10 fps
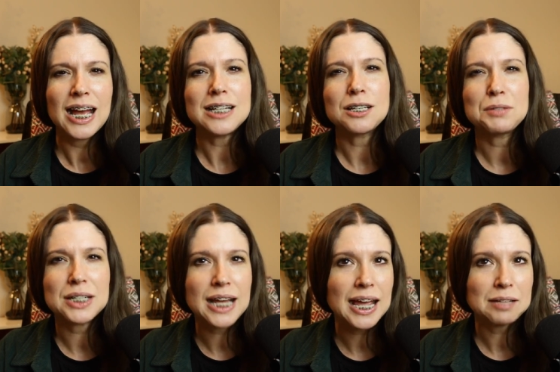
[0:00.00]
And so
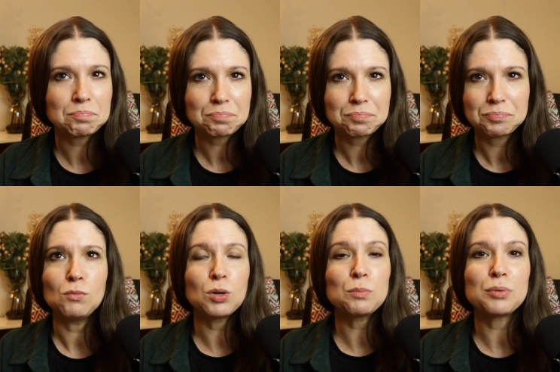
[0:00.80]
today,
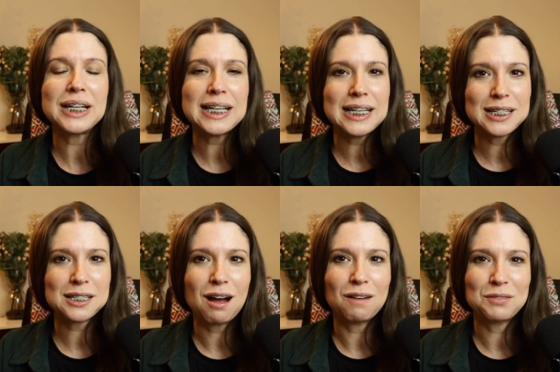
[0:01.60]
we're bringing this
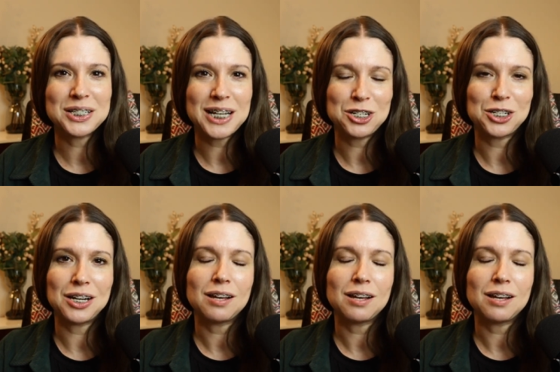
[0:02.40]
conversation